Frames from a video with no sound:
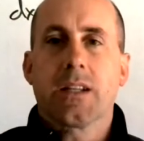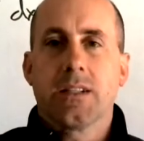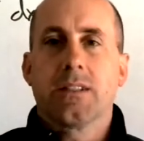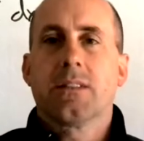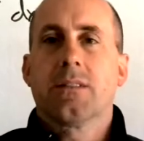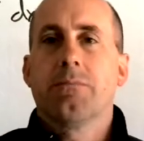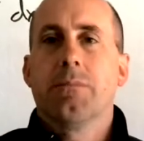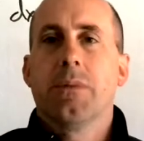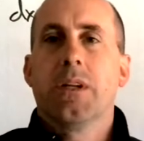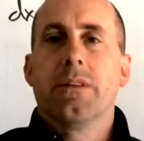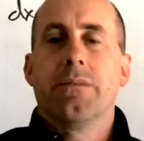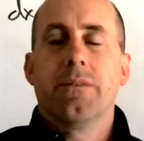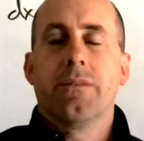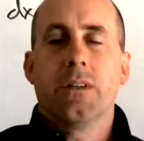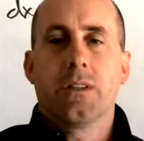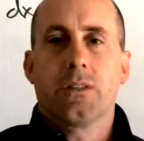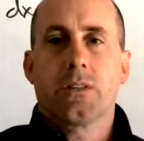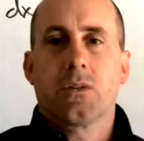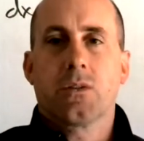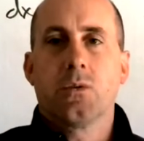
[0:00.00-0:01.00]
and submit it
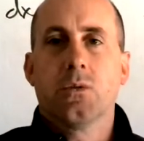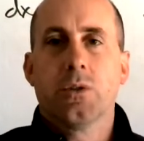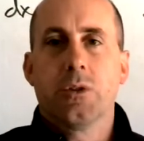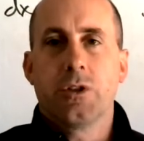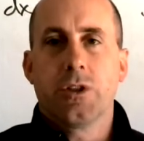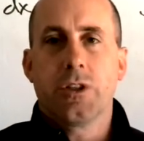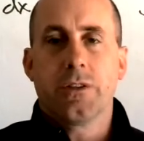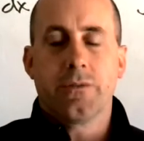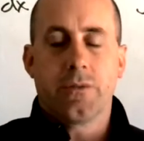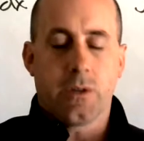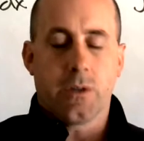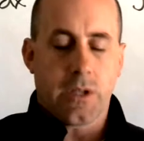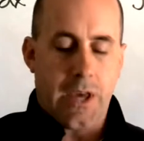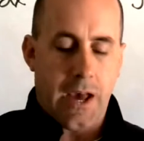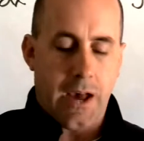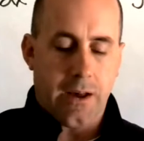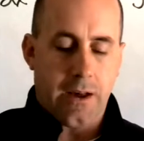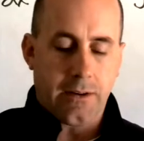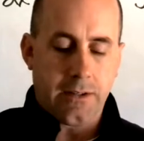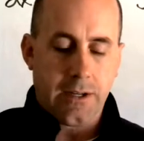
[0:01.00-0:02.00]
via Schoology if you
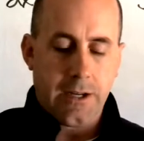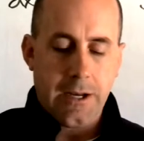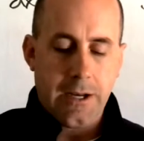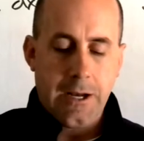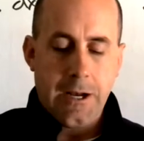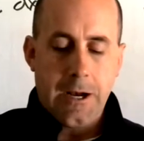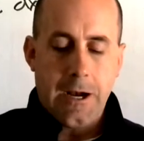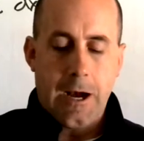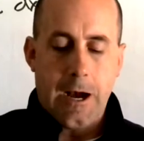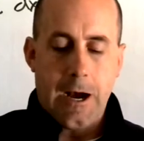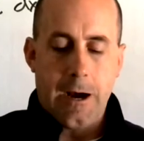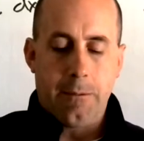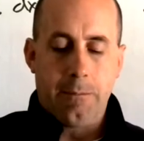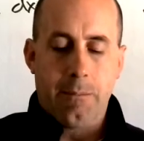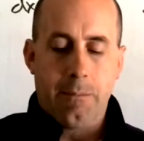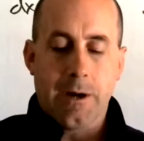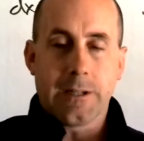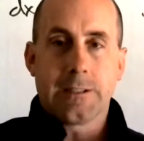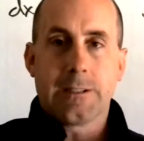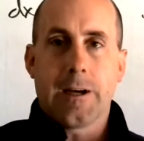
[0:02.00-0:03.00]
can.
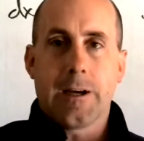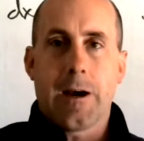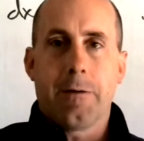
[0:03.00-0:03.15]
But